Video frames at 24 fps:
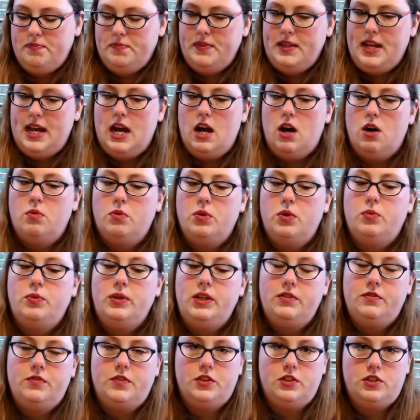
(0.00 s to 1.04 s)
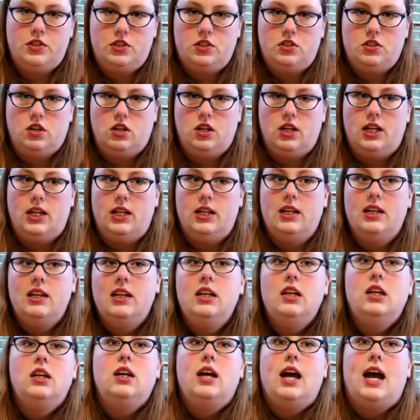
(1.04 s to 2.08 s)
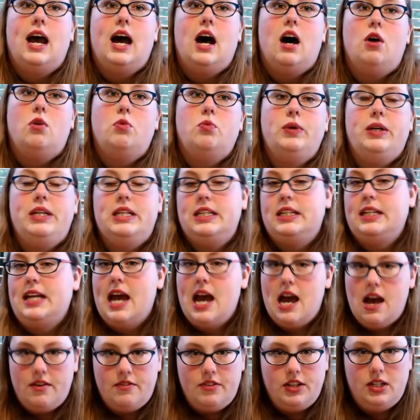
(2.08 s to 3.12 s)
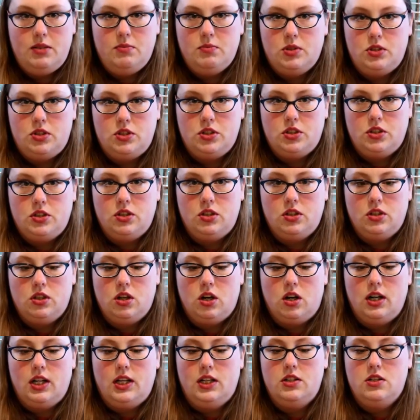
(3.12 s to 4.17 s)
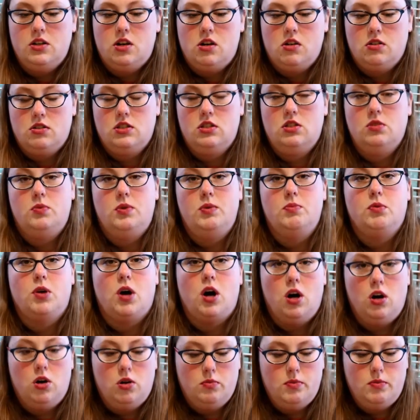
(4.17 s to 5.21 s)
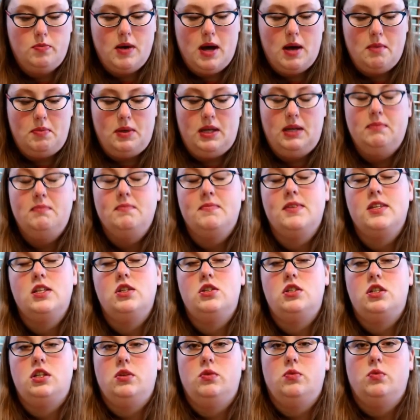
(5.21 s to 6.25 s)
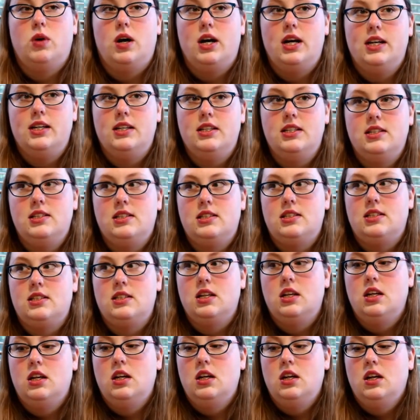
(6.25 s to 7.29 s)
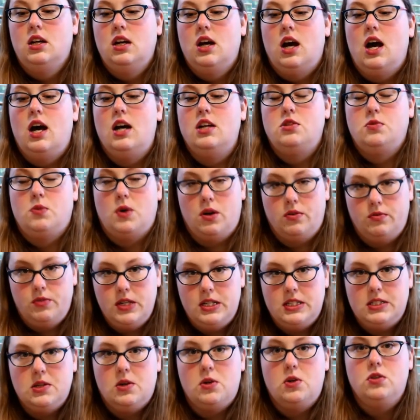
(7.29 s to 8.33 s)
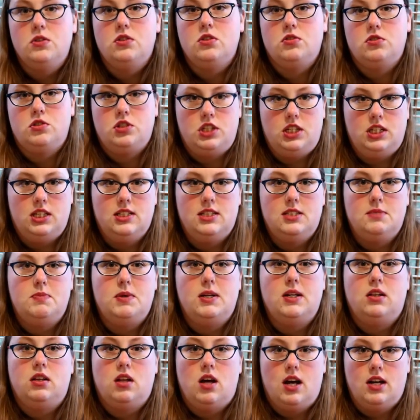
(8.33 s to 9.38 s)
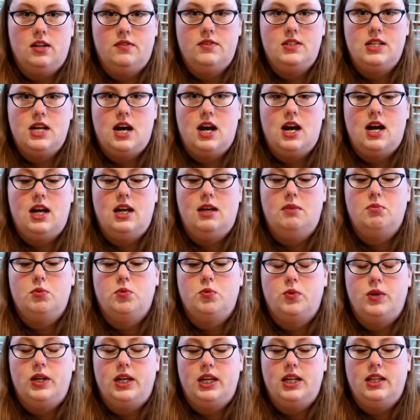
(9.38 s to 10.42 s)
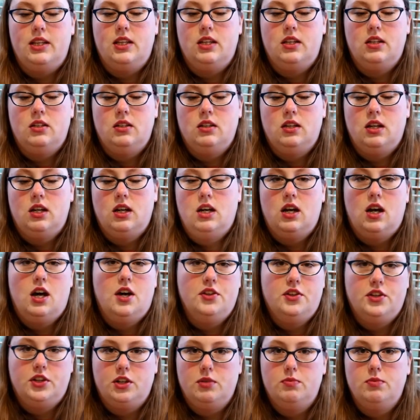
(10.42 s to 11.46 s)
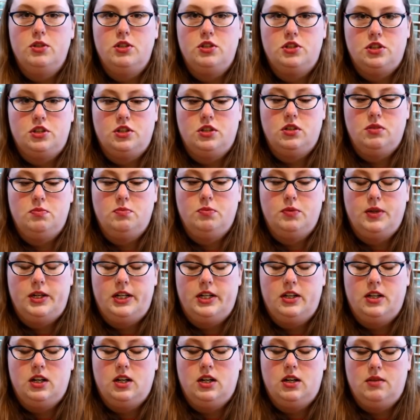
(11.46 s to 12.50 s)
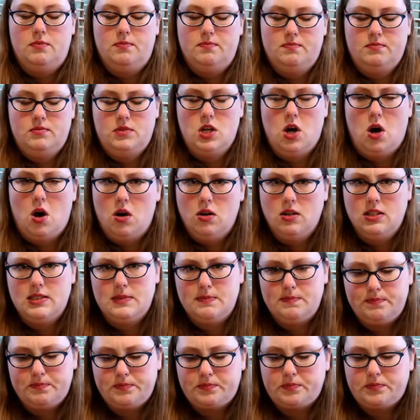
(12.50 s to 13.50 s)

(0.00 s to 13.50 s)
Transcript: Now, when we first started out, we didn't have any mature guardian dogs, so we brought home a puppy. She was 12 weeks old, so she had spent a lot of time with other mature breeder dogs.